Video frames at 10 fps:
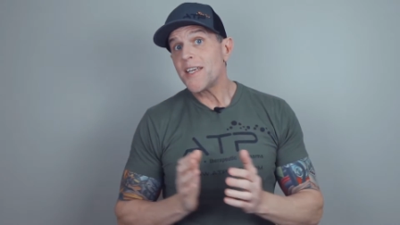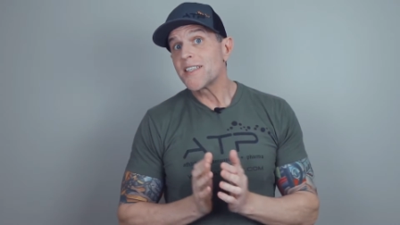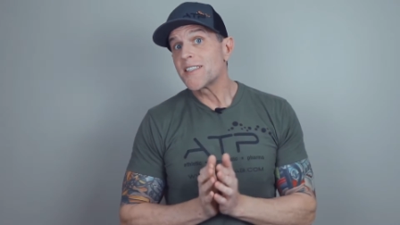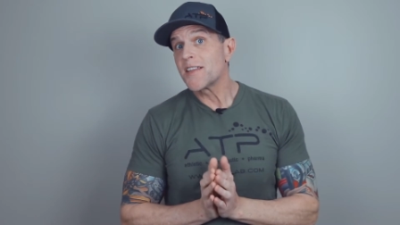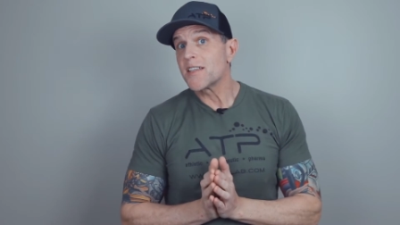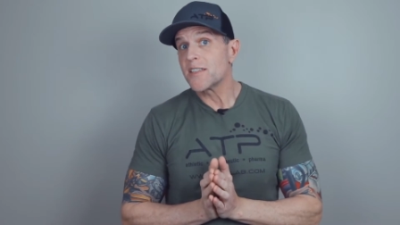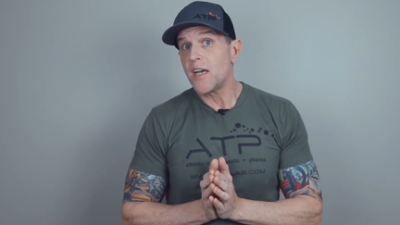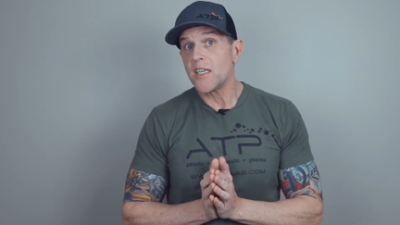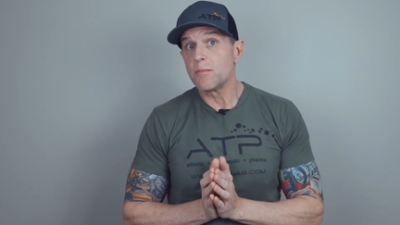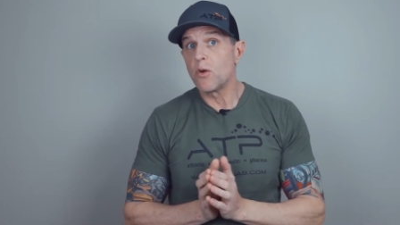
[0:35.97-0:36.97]
can
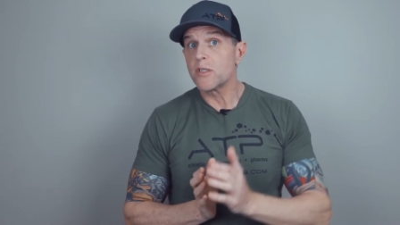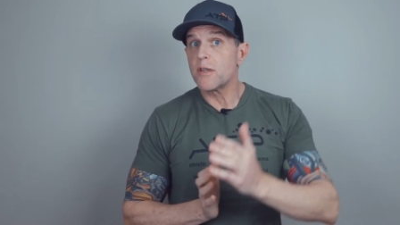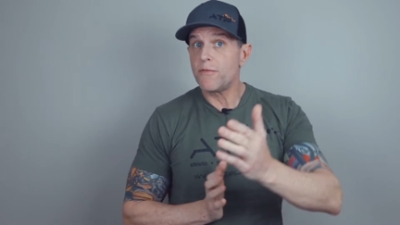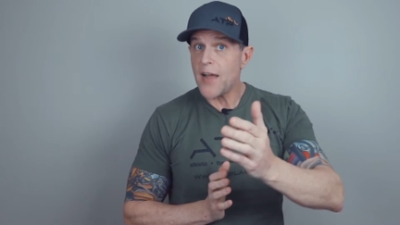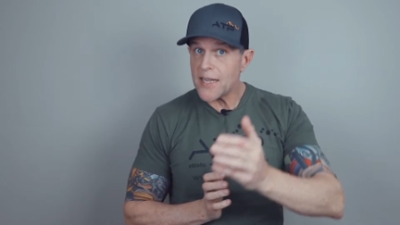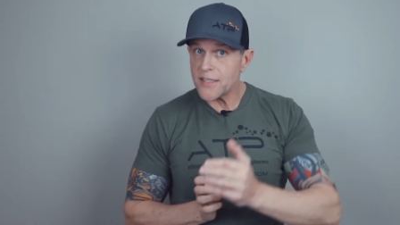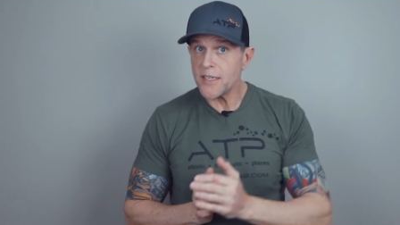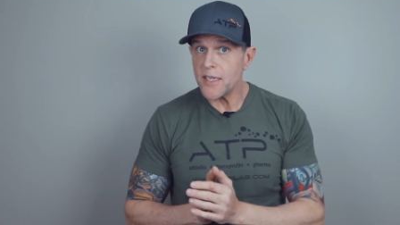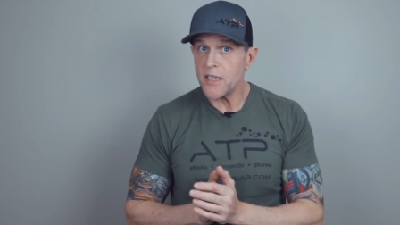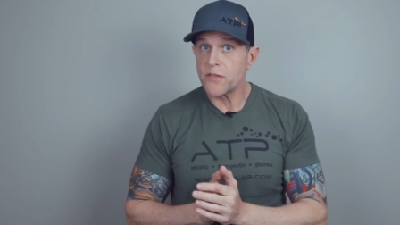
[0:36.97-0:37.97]
synthesize most of the fats it
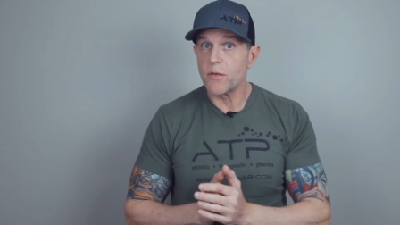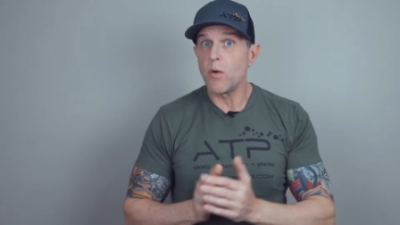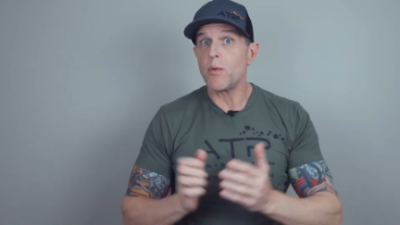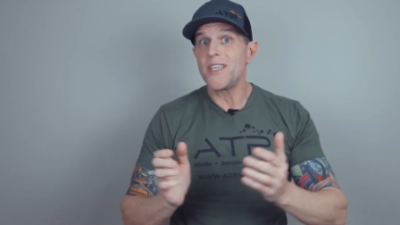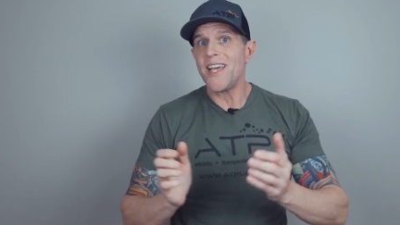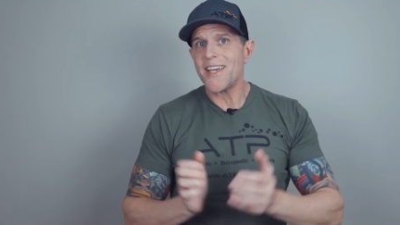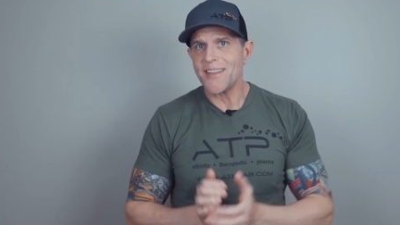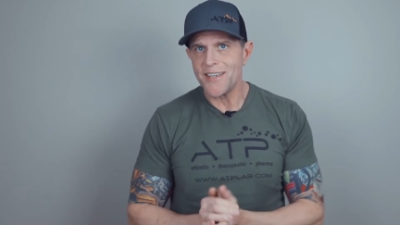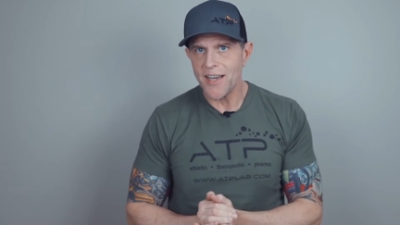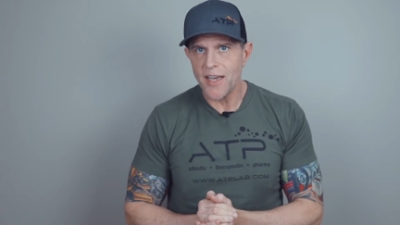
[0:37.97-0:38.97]
needs from what we take in
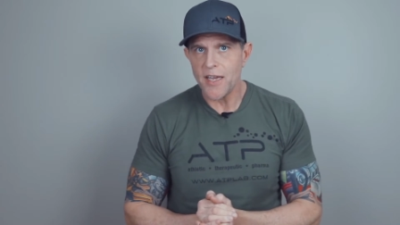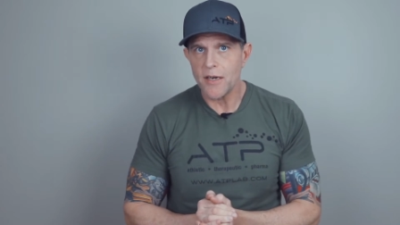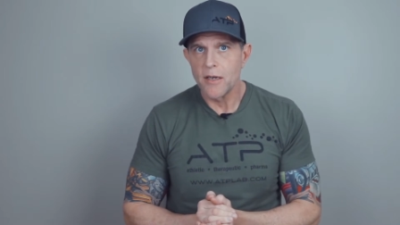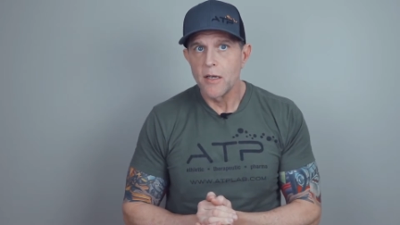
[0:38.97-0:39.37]
the diet.